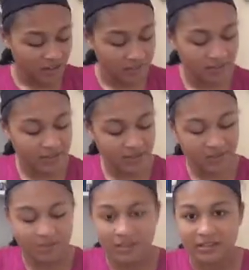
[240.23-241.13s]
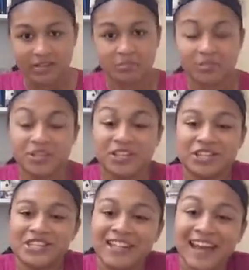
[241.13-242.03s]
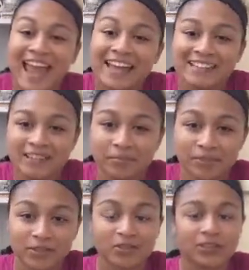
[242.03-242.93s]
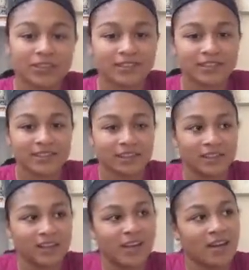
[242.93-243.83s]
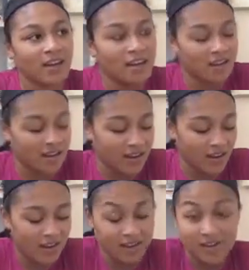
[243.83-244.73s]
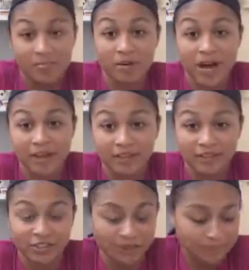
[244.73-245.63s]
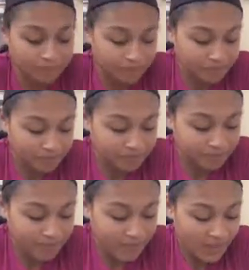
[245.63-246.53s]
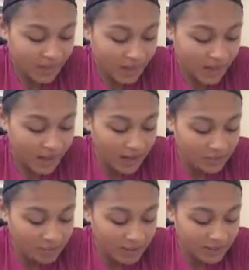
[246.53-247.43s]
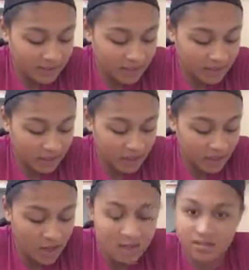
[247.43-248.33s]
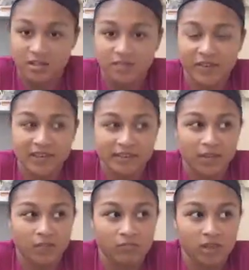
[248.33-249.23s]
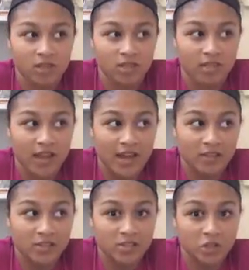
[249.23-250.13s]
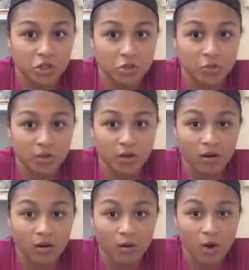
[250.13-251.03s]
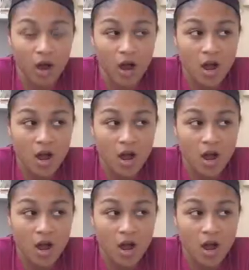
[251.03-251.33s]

but I'm not gonna spoil. She ends up in New York City in a pirate ship, and basically she finds out that she has to go